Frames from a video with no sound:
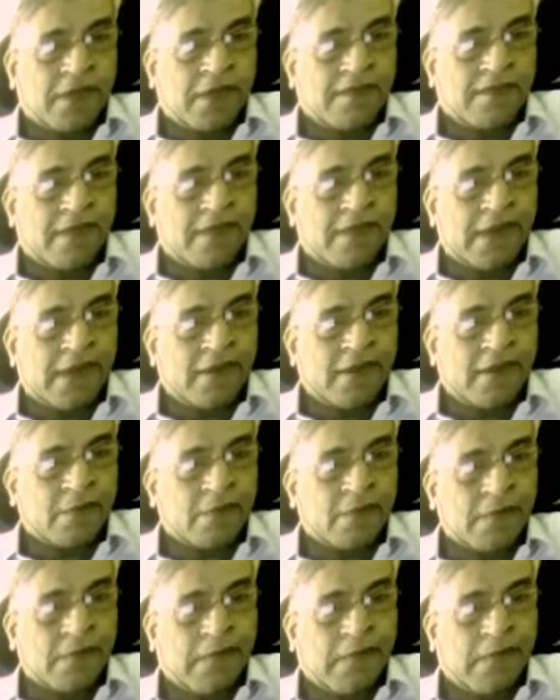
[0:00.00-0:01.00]
delighted to be
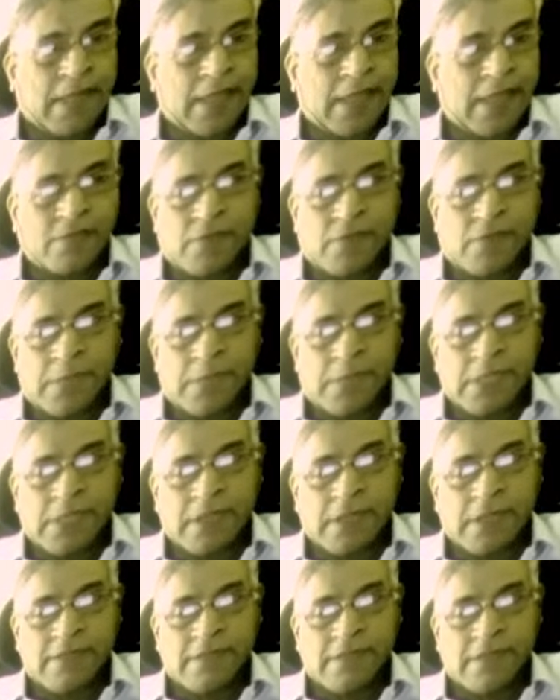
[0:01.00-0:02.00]
back from a
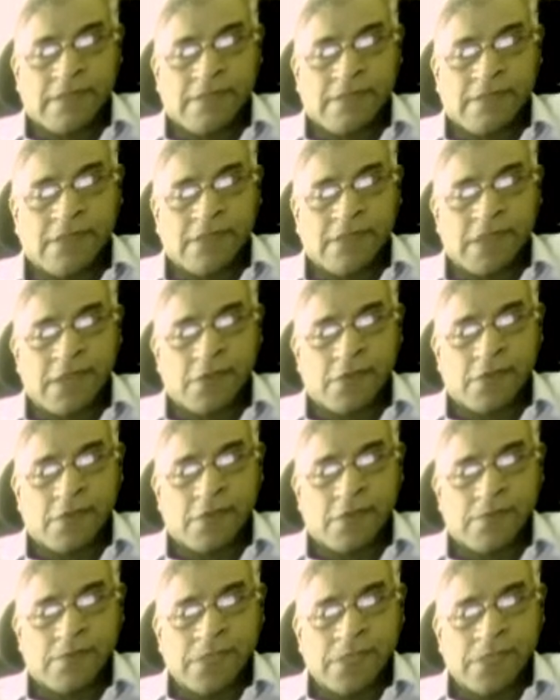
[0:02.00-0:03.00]
30-second video
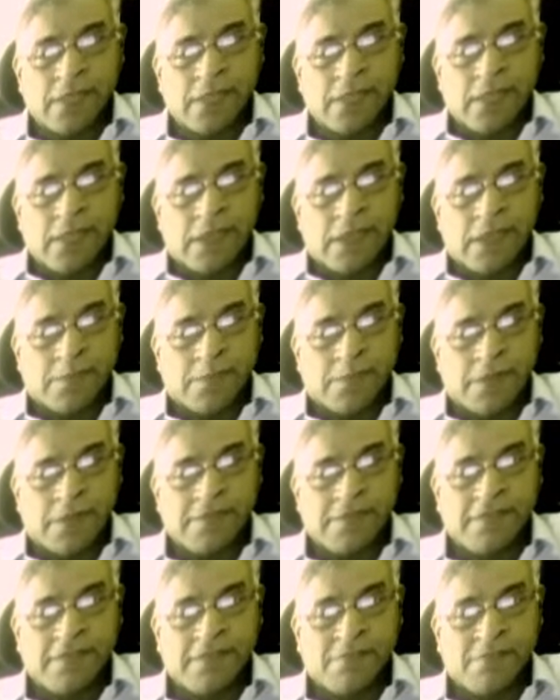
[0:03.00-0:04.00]
in process
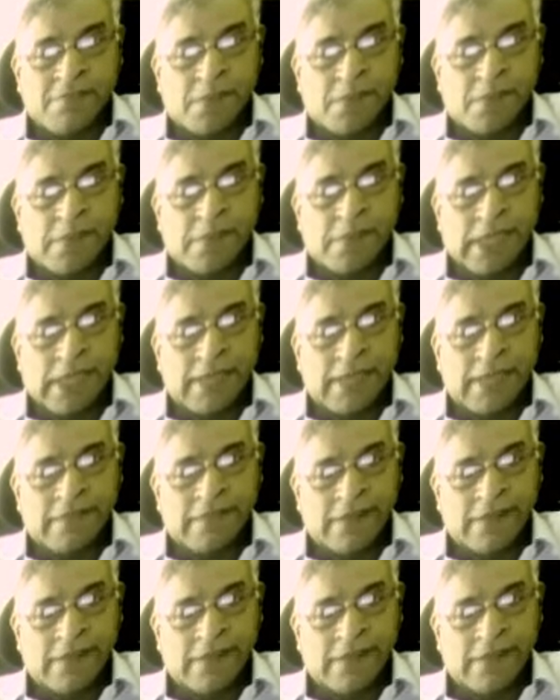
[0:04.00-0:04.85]
of publication on